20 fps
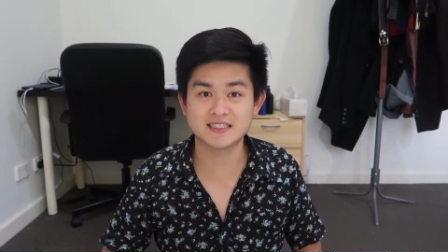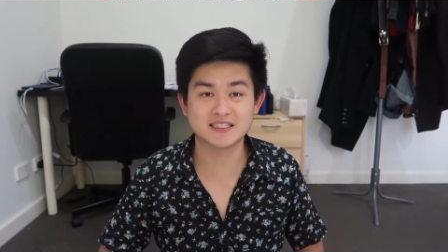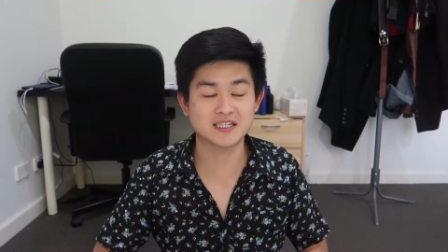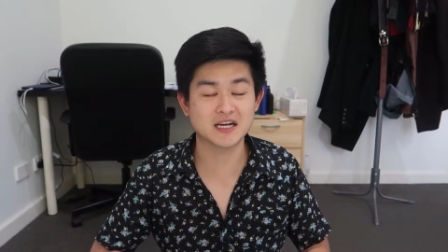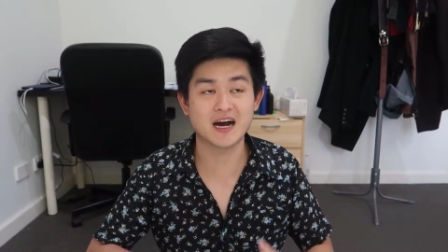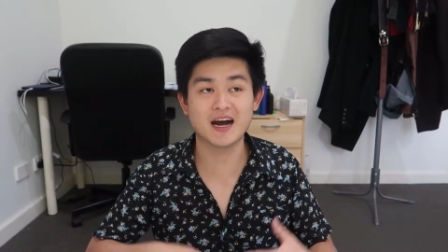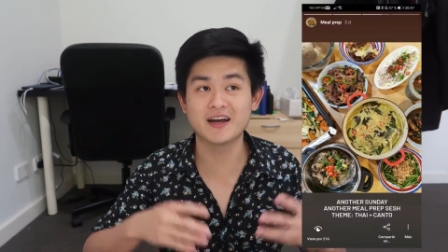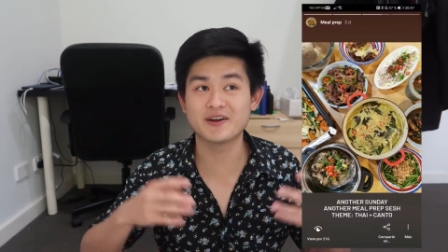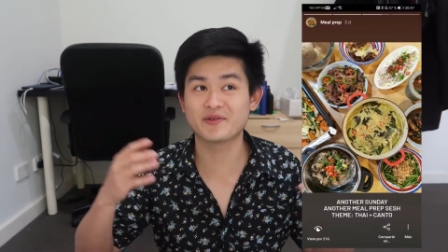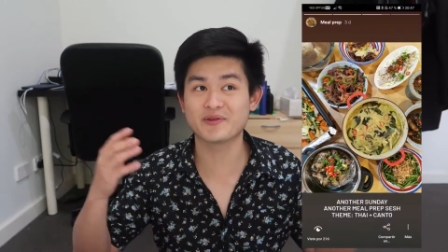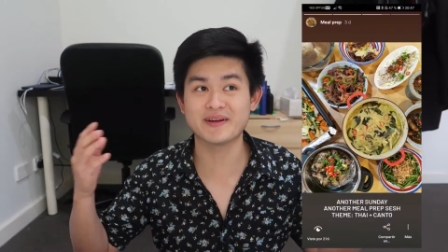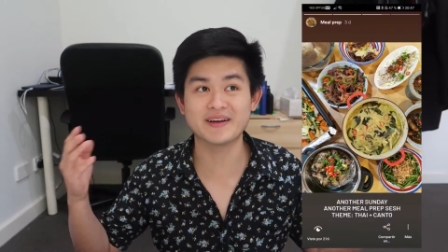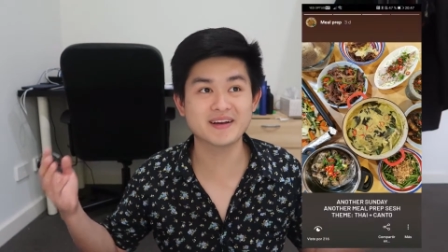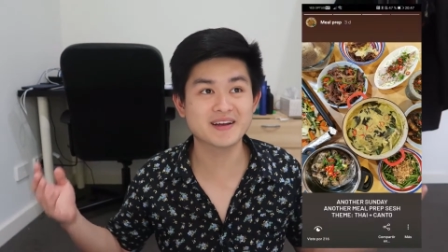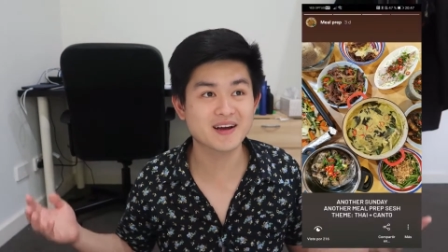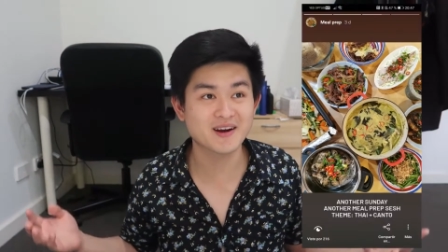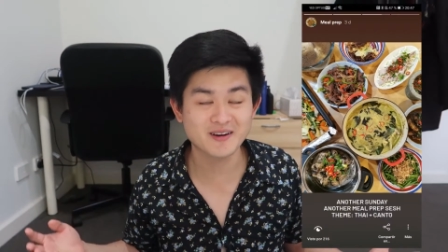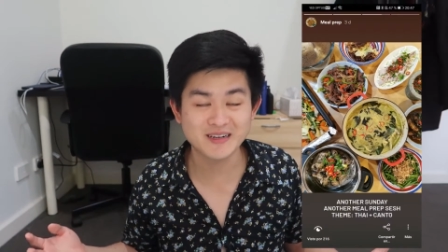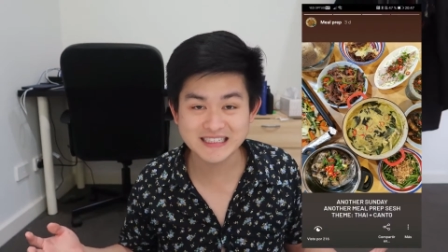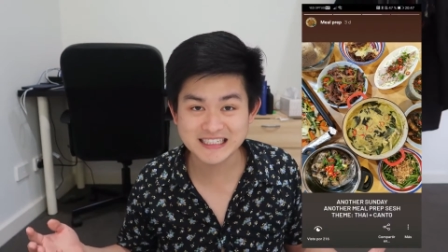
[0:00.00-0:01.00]
Thai green
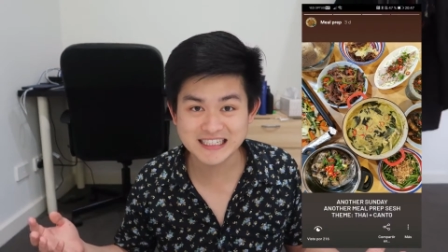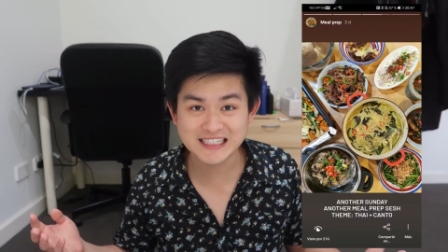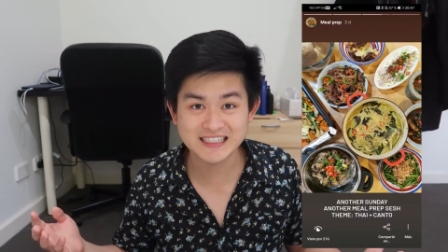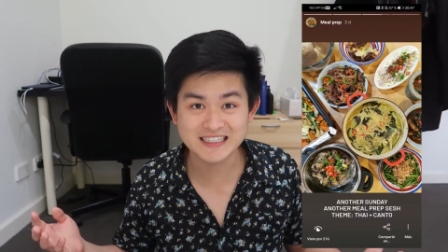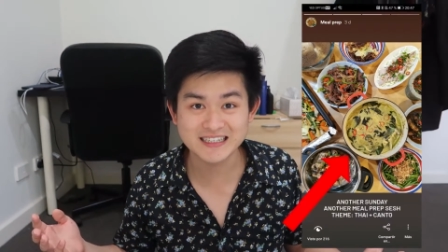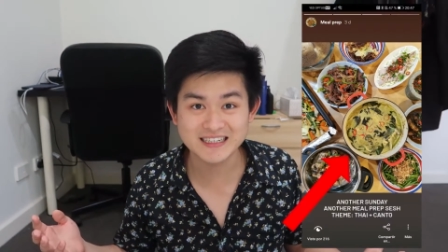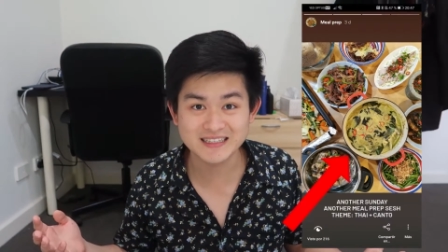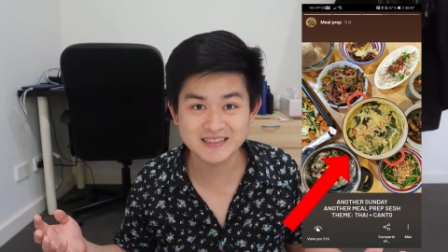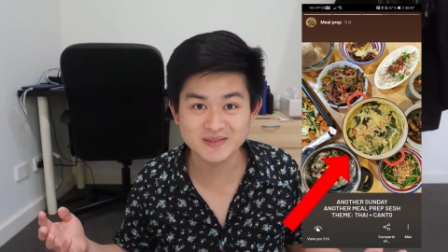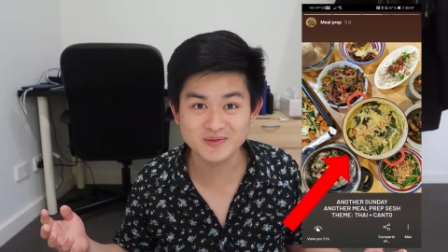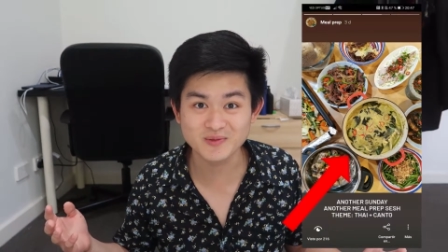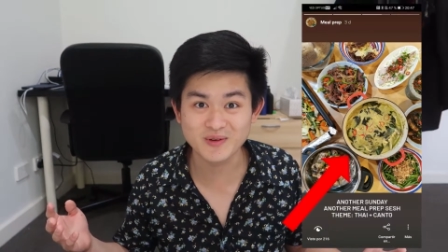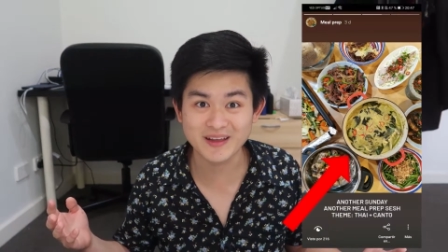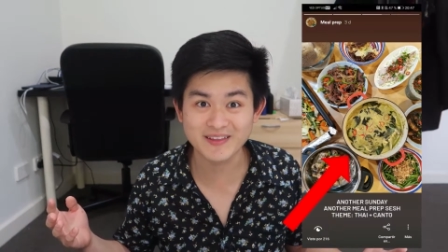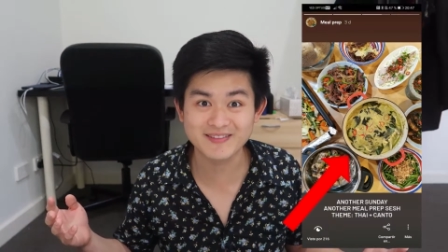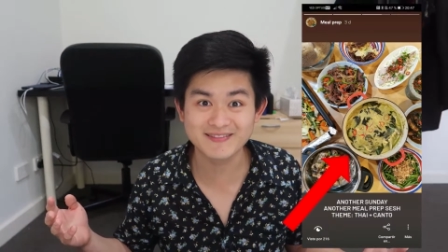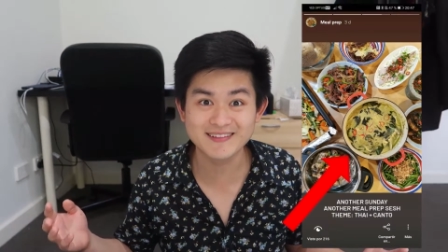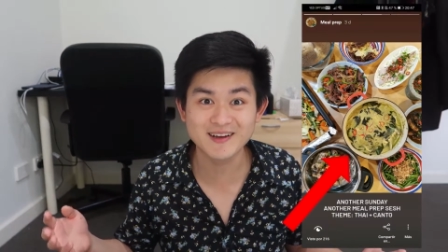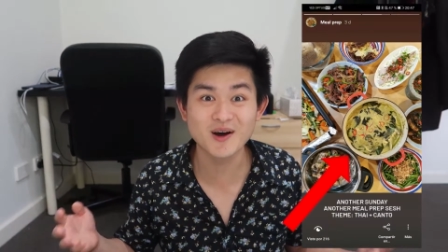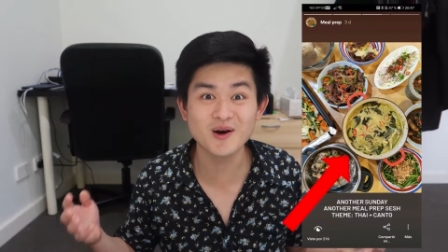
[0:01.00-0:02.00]
curry chicken
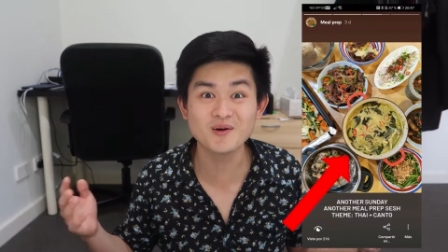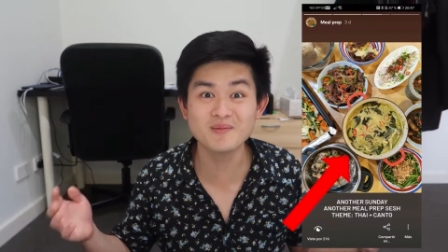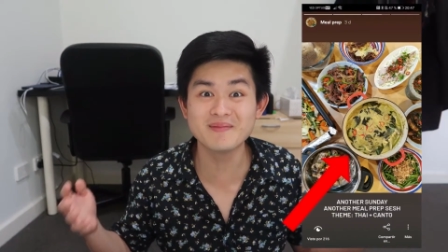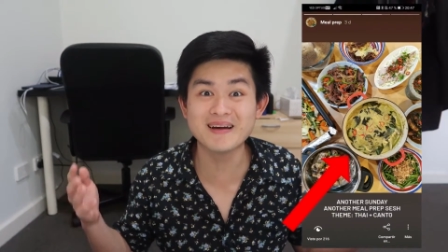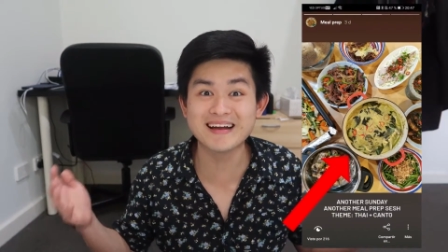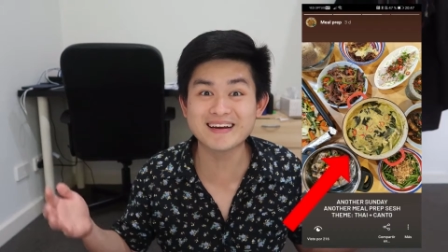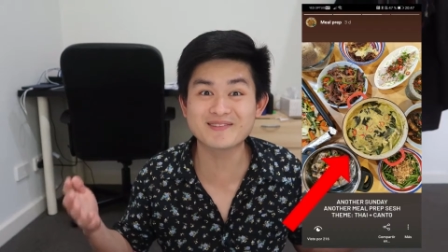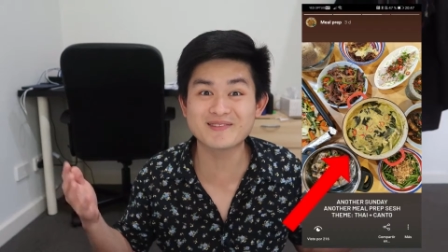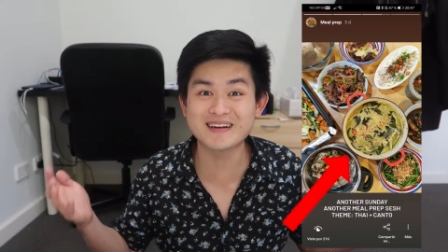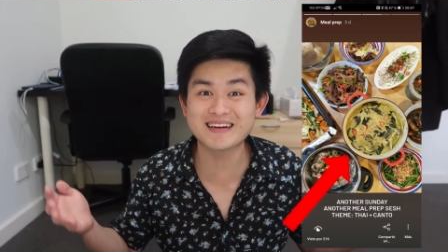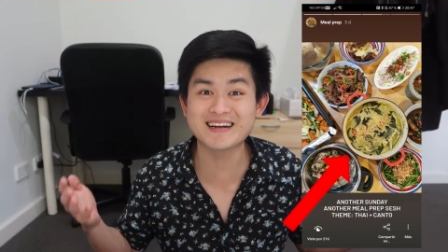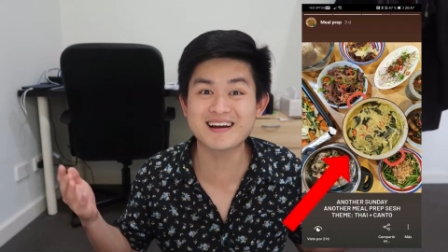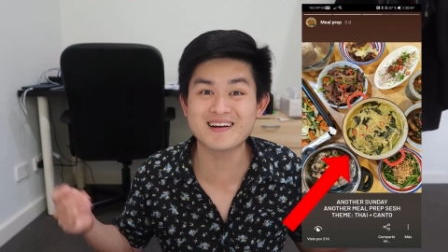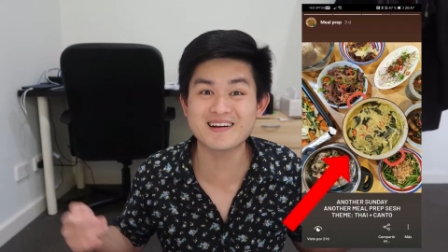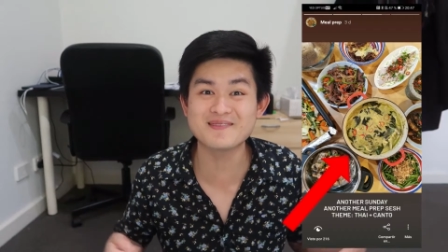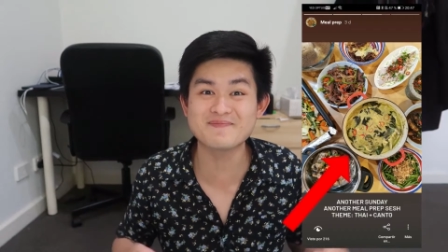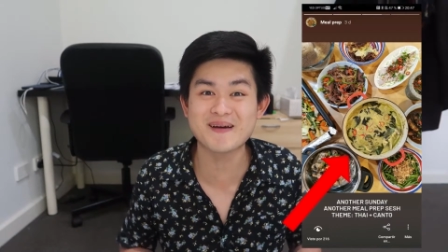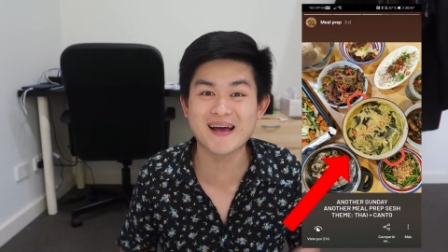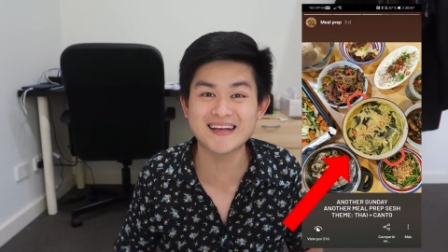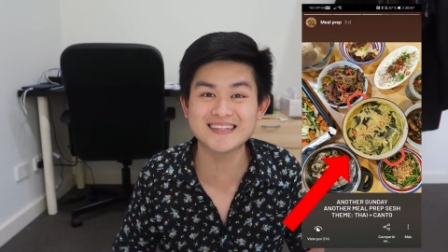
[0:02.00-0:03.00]
with the homemade green
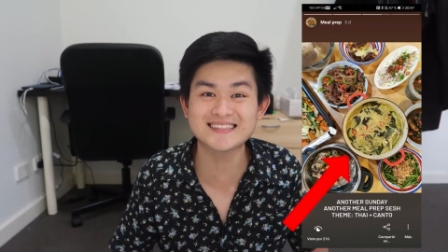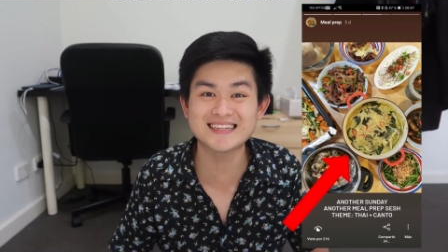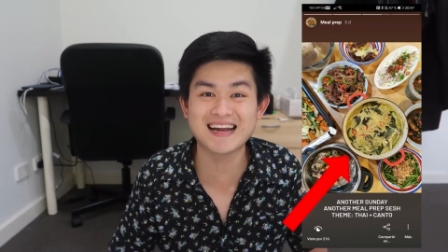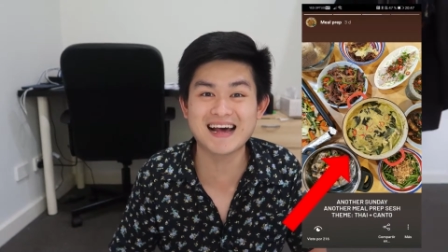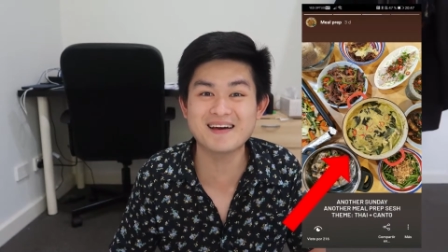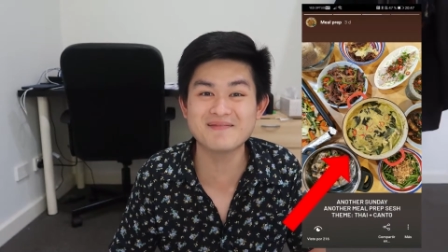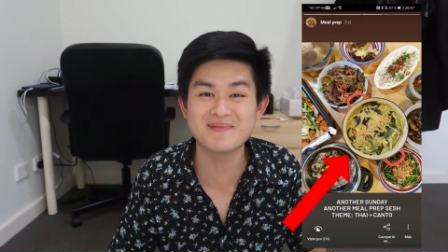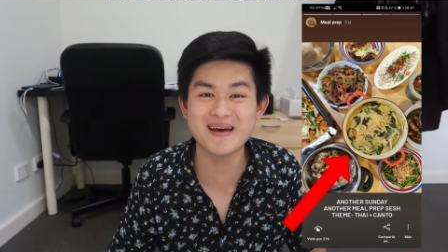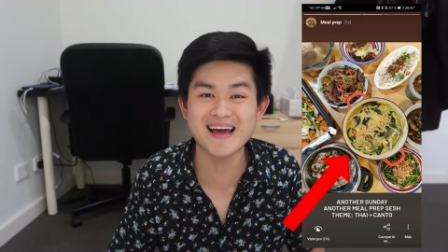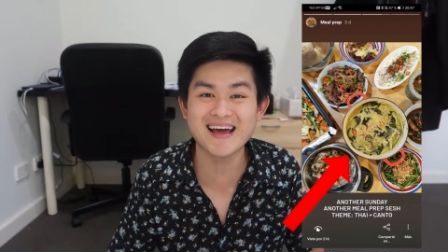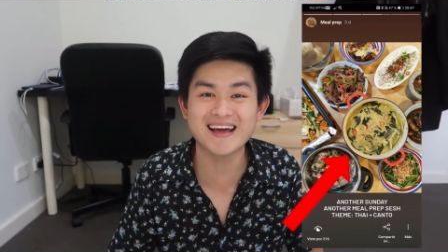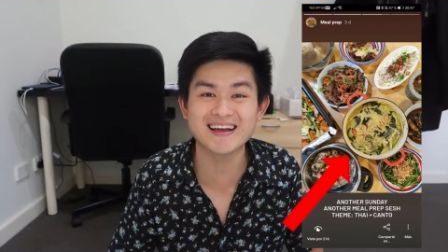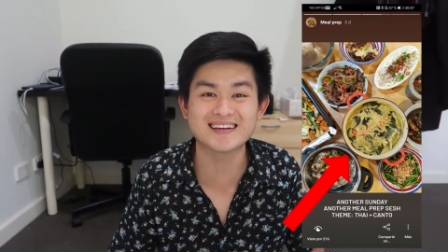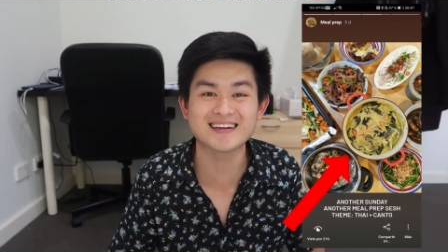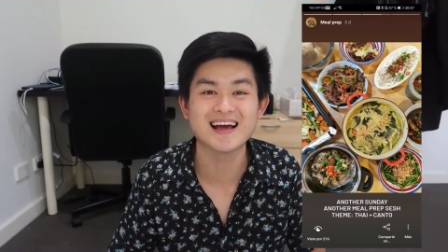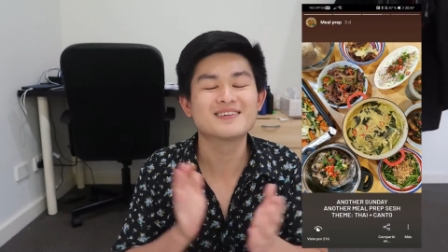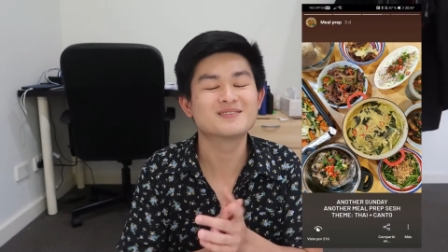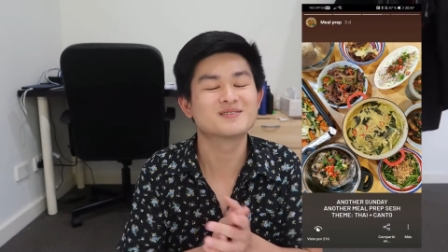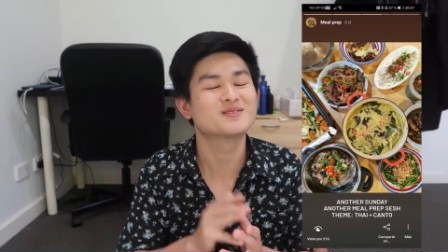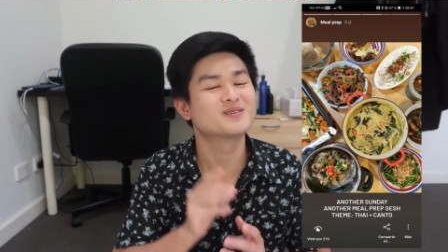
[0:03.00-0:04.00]
curry paste that I made.